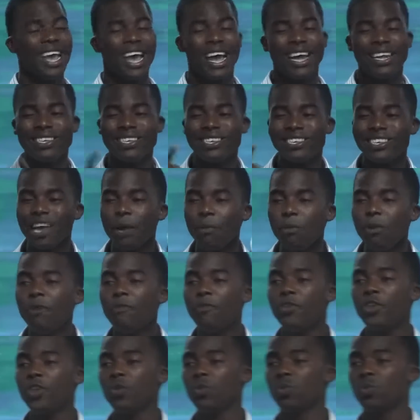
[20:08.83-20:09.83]
And some
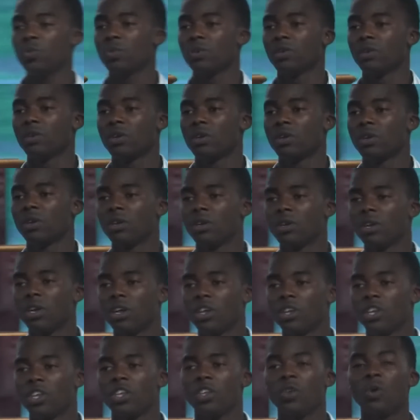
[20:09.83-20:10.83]
of you,
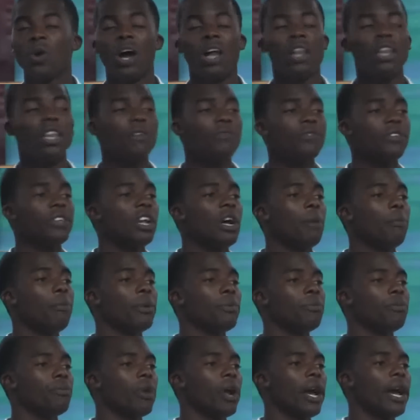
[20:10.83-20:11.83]
you are lifted up
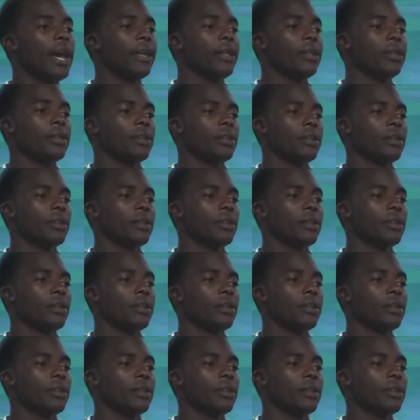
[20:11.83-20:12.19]
in pride.